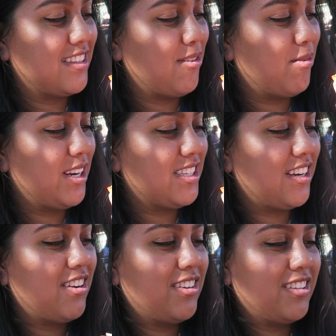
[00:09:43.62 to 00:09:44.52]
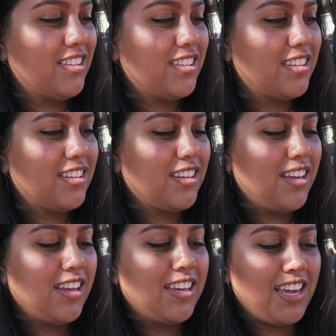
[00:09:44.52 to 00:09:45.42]
the Is what's it edible?
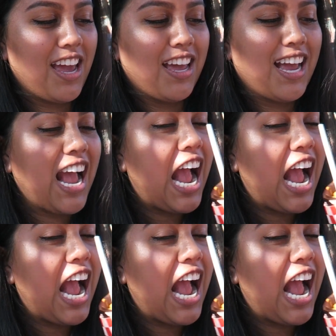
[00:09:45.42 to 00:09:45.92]
Yeah.